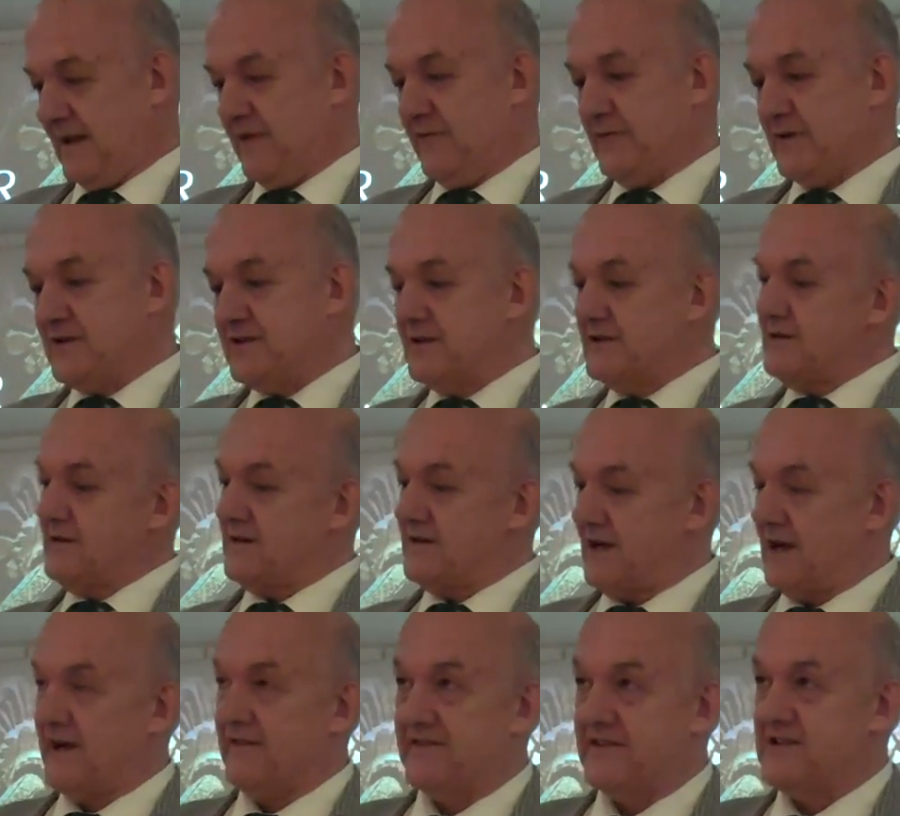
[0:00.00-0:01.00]
If we did not
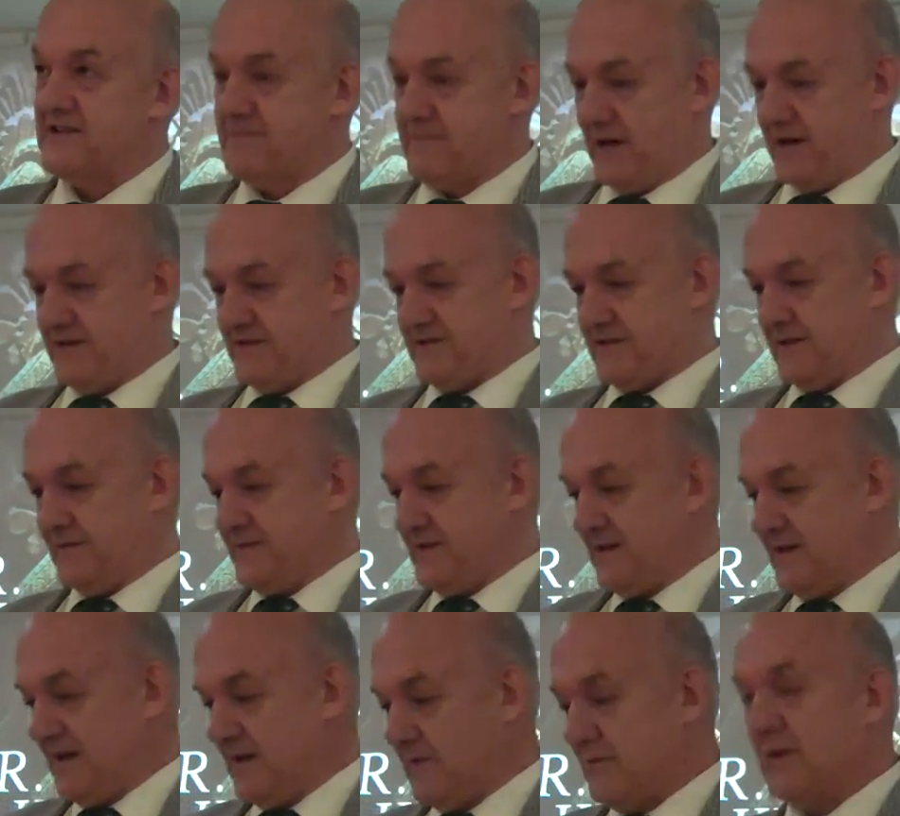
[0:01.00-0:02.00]
have this manuscript,
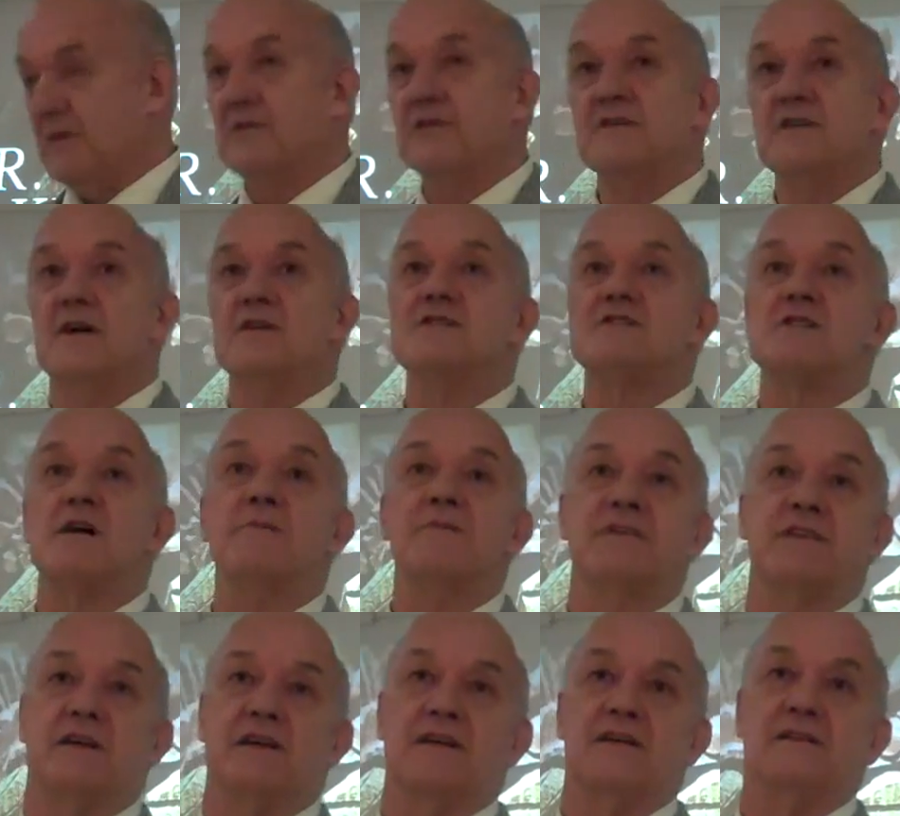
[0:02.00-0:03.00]
we would know
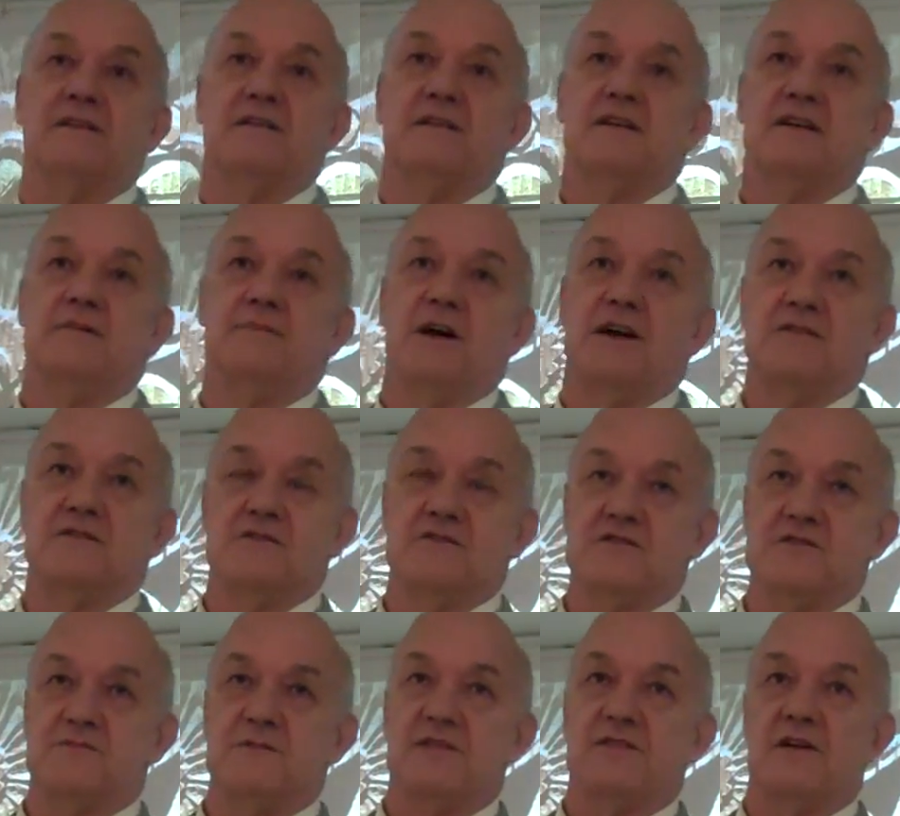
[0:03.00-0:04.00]
something about
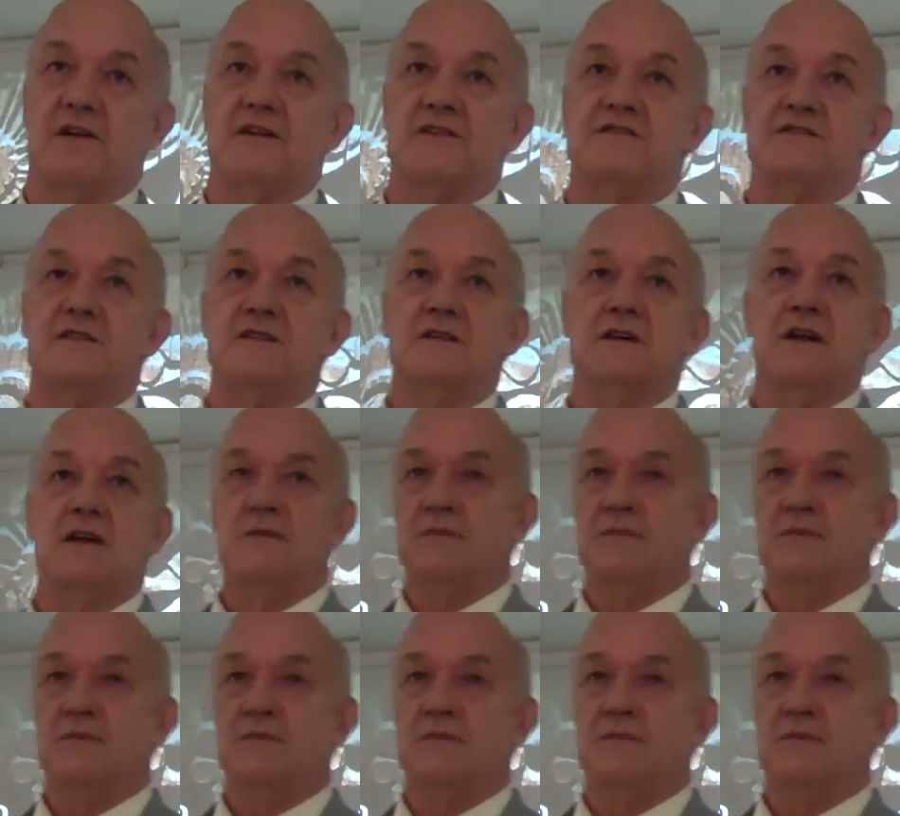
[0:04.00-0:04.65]
Norse mythology,